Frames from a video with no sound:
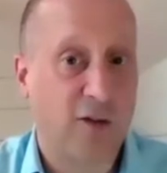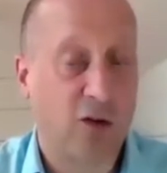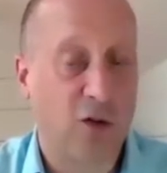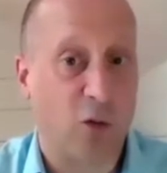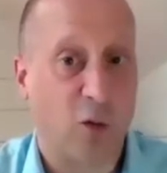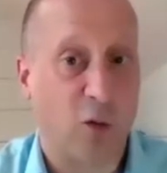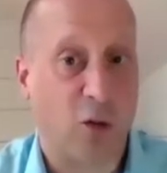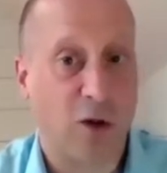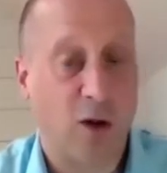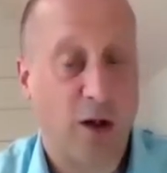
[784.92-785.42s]

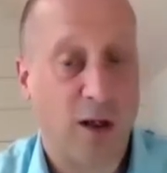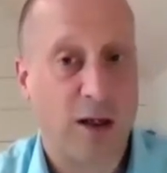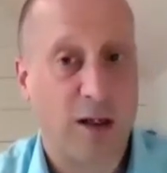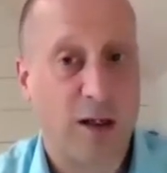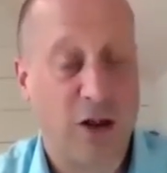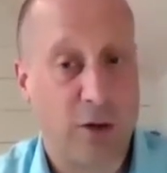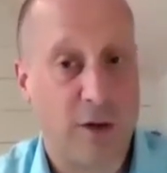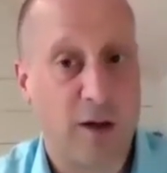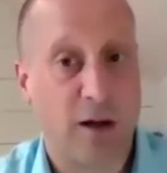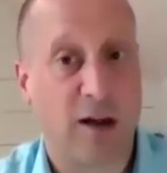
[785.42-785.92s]
or
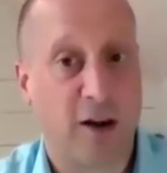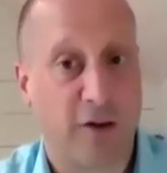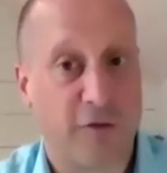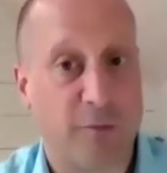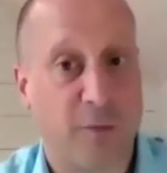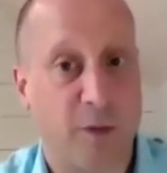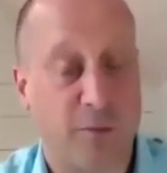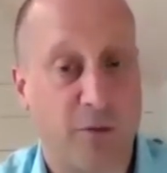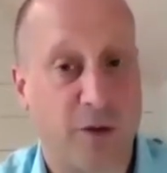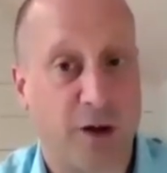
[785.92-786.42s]
union
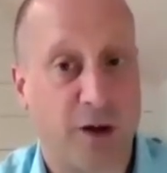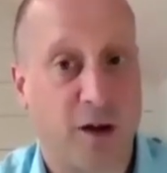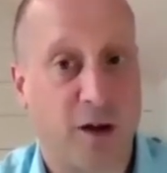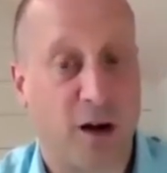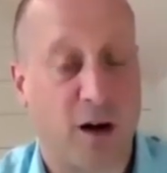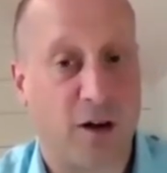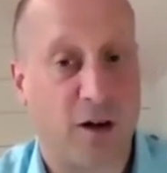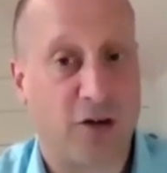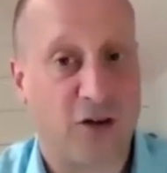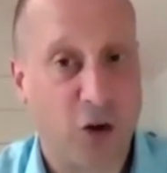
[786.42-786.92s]
government that
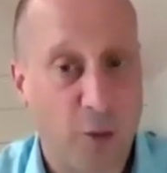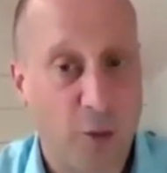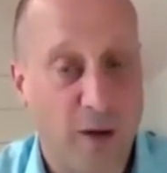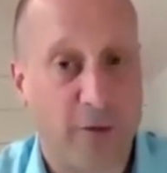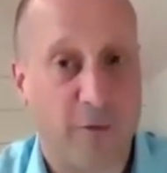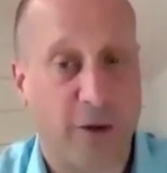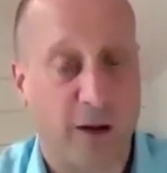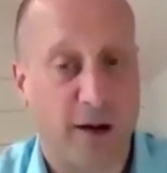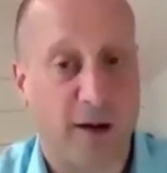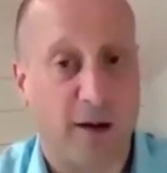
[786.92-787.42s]
are
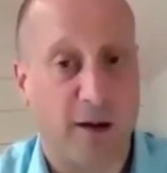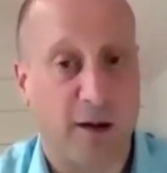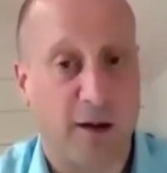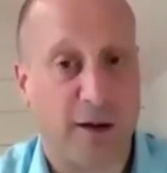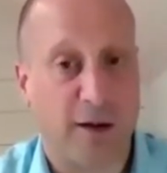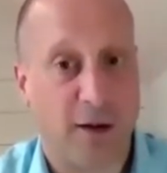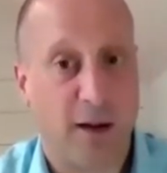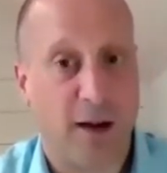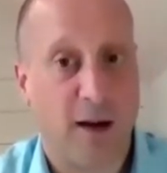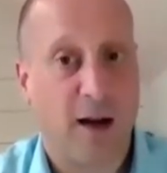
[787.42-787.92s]
doing
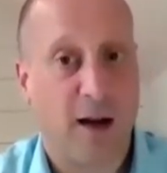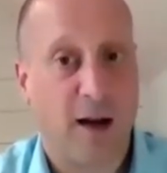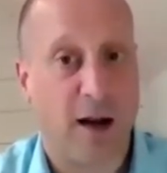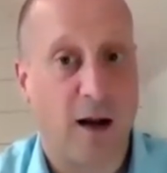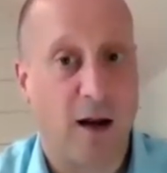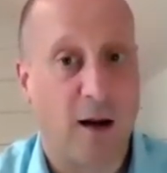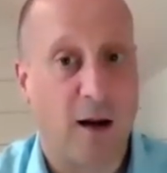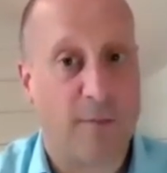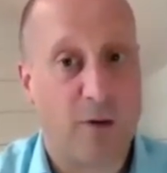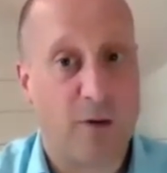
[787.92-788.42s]
things,
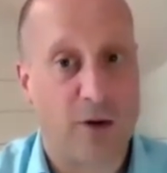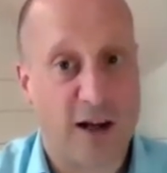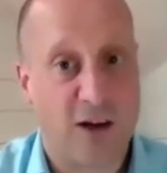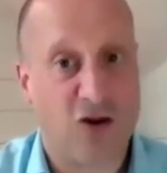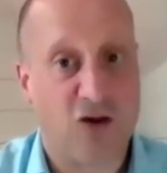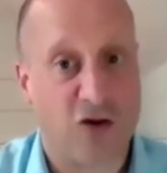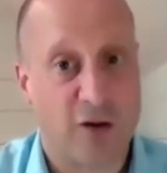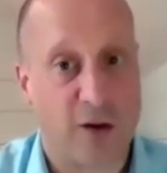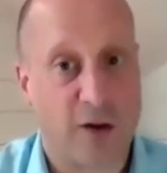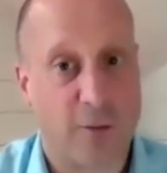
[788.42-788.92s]
and the
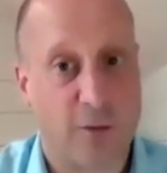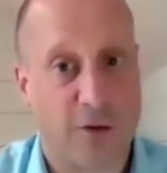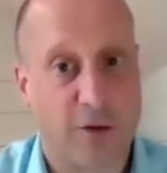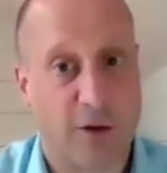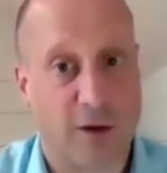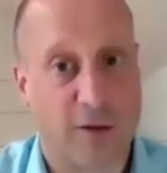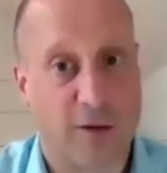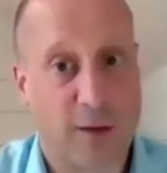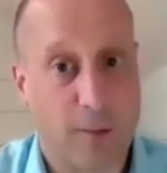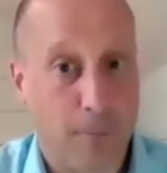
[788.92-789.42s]
relationships
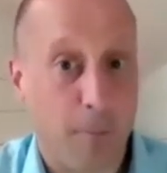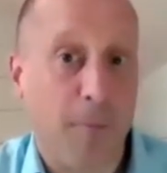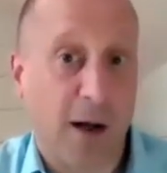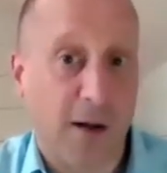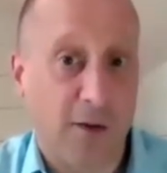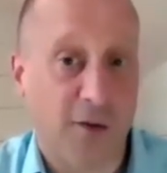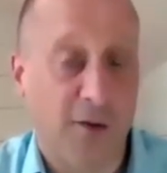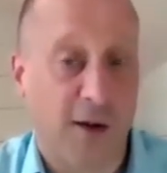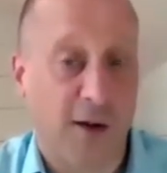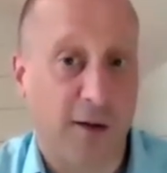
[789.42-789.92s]
that
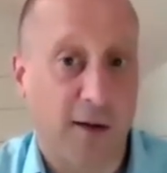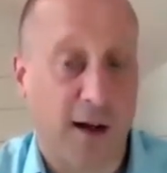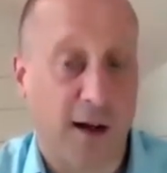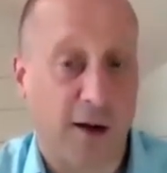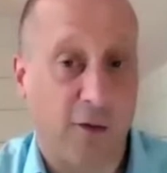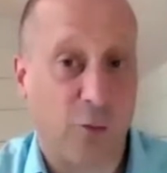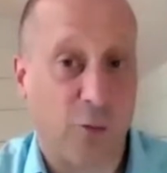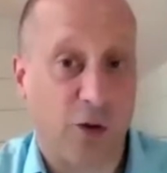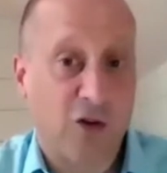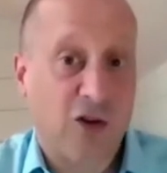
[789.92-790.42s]
diplomats tend to
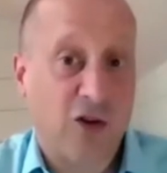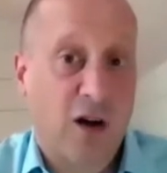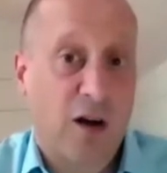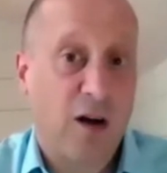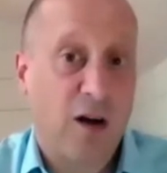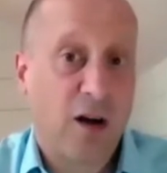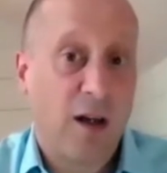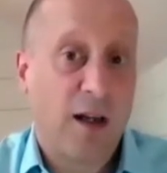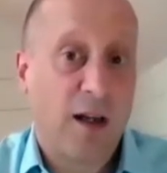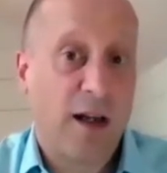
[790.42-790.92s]
have, which
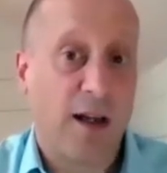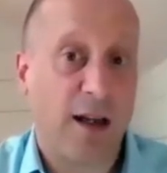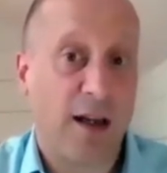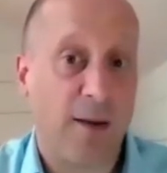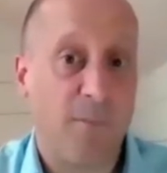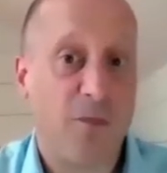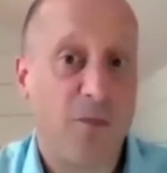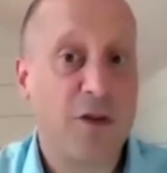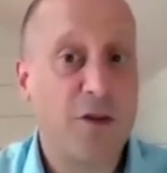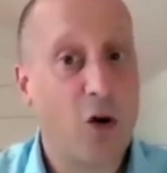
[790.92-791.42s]
are
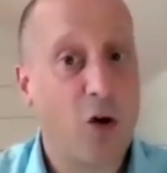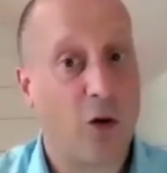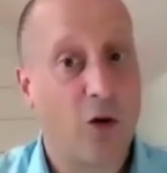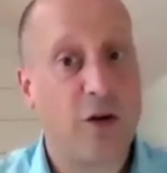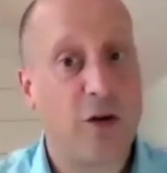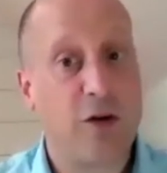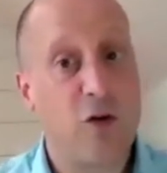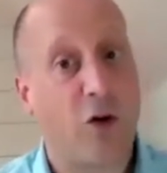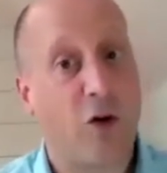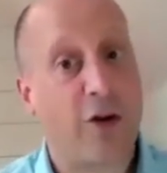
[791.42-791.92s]

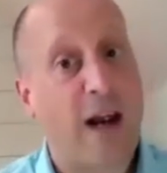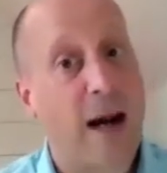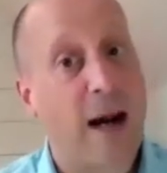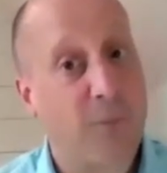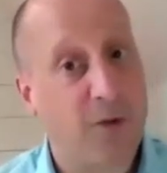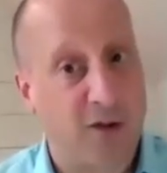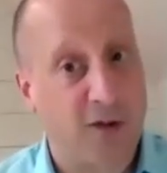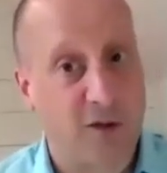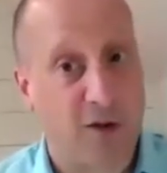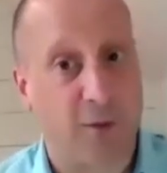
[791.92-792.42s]
not
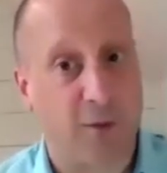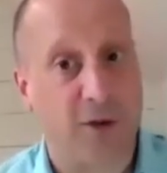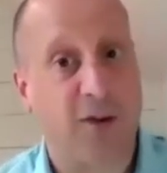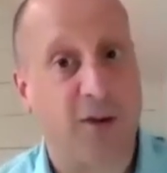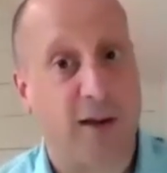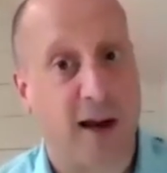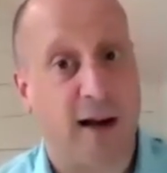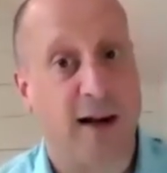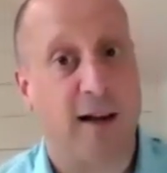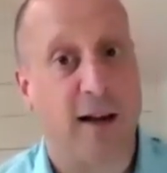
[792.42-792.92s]
absent at the
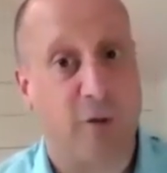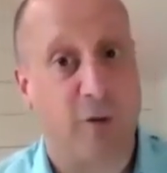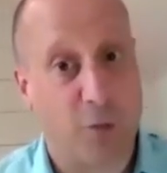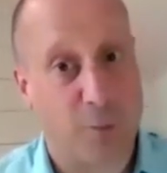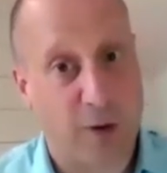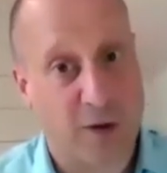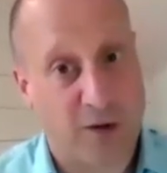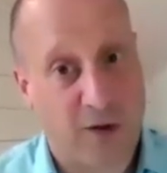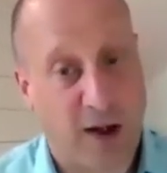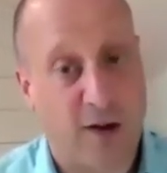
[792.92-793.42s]
state level,
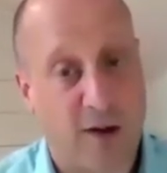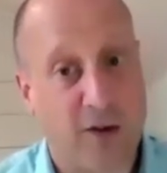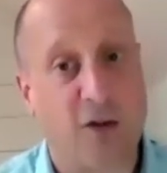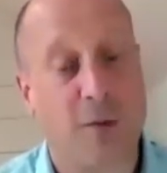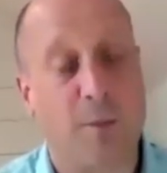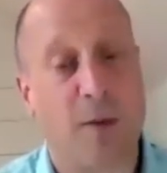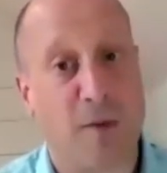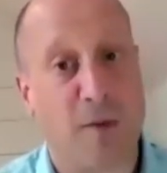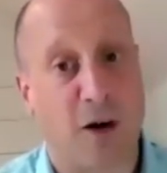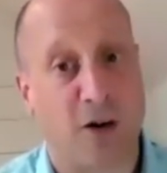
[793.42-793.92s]
but tend to
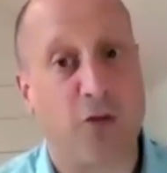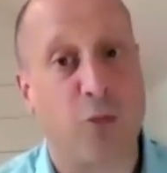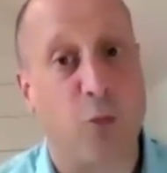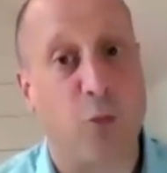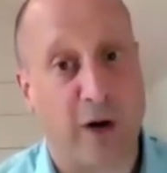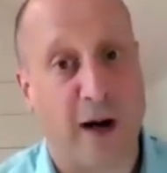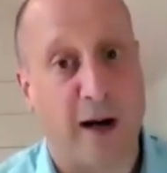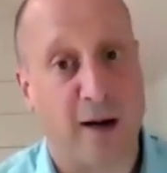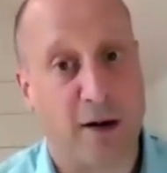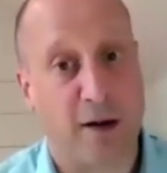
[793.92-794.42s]
be much
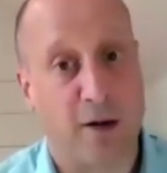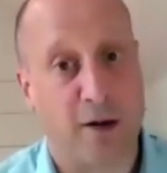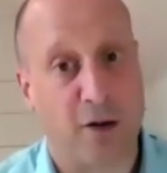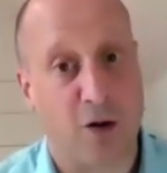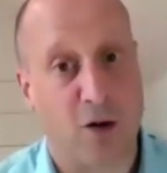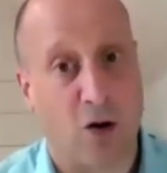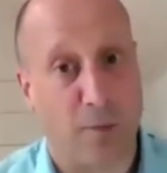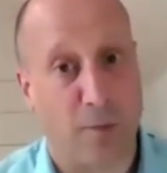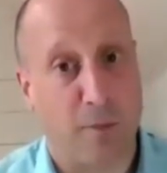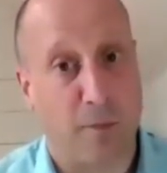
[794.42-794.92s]
more anchored
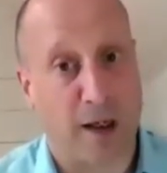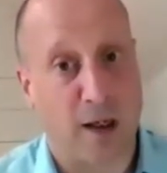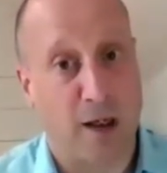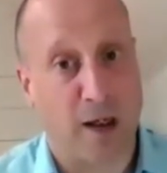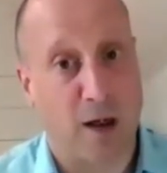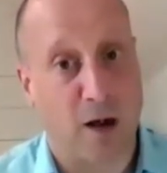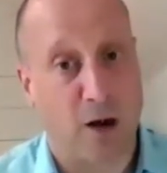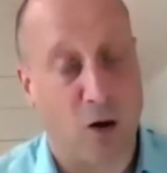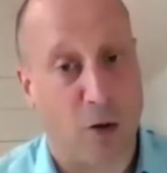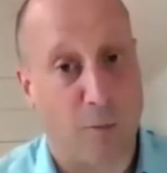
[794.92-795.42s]
on the
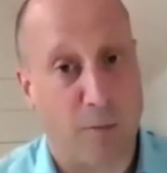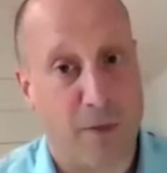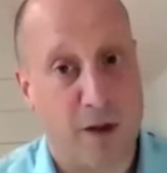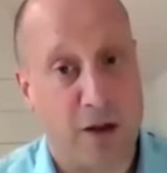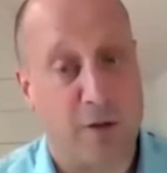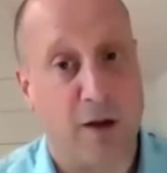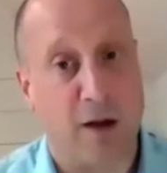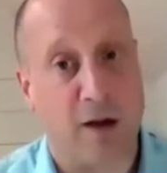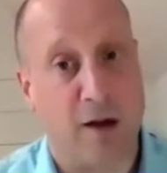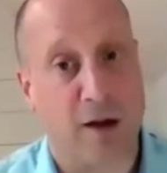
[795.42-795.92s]

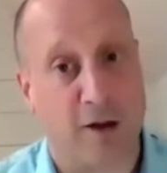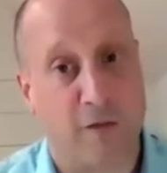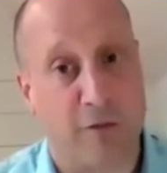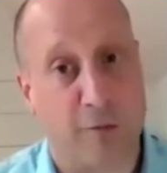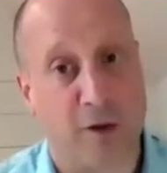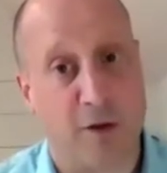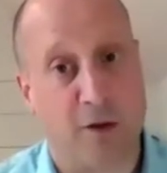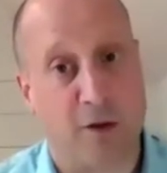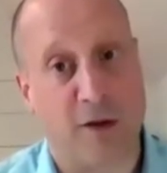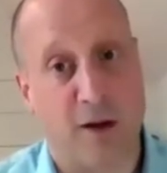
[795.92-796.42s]
union
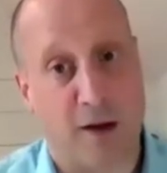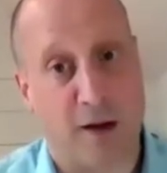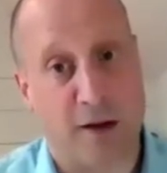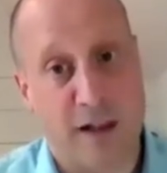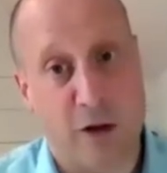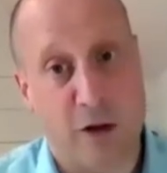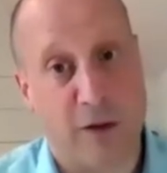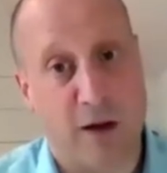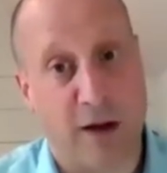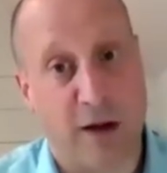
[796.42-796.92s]
government
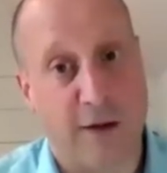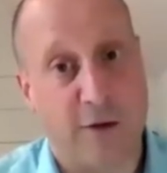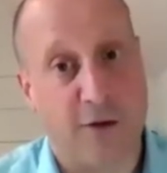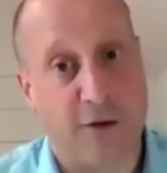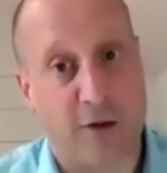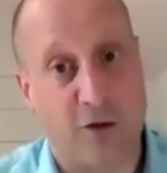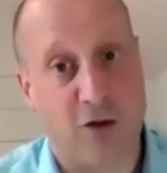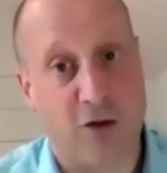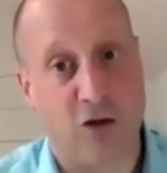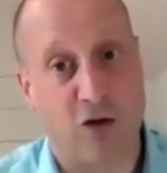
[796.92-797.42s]
and union
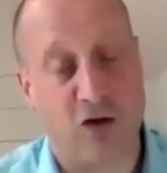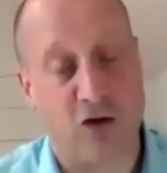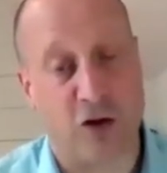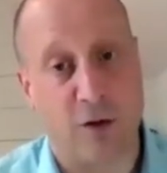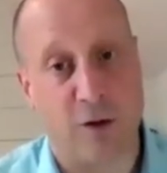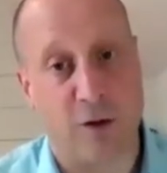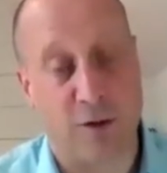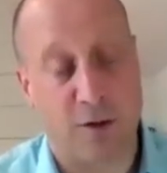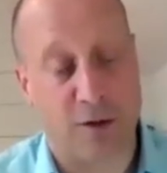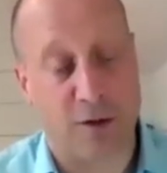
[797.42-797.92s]

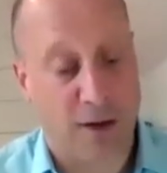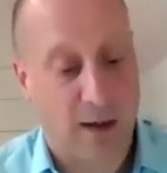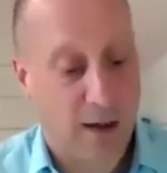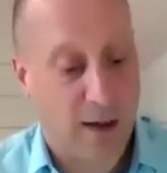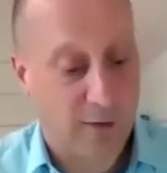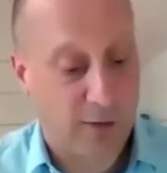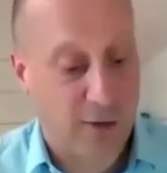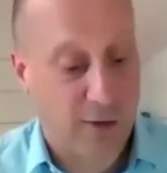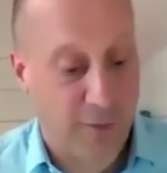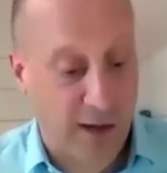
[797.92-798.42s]
institutions.
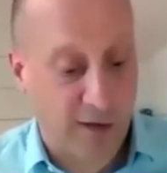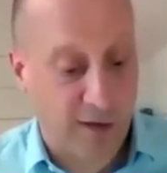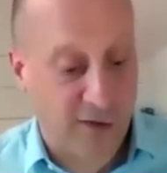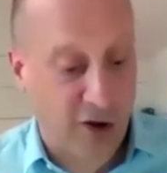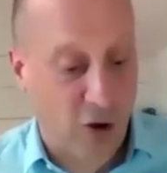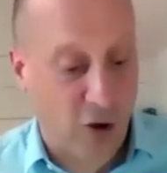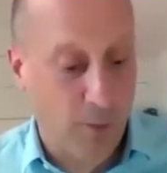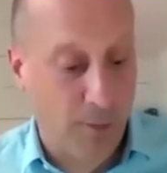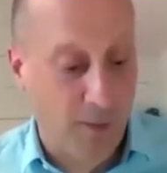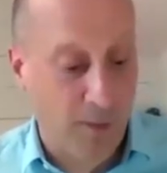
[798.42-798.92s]
So I think there's a
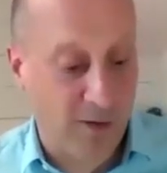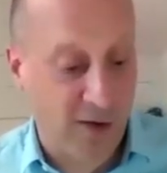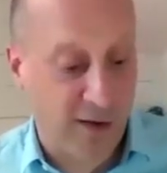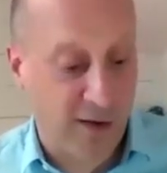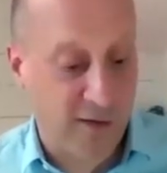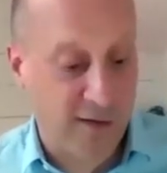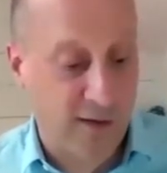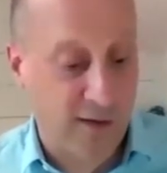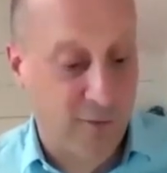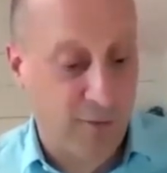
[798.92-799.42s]

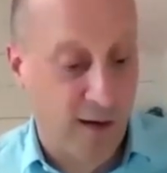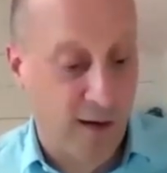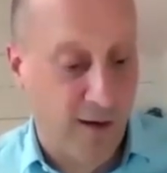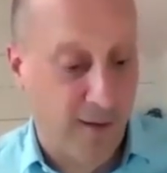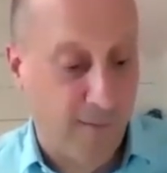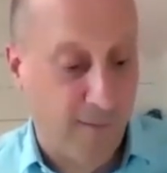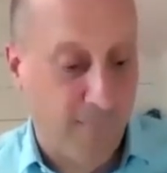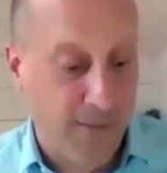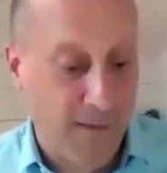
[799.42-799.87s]
complementarity there.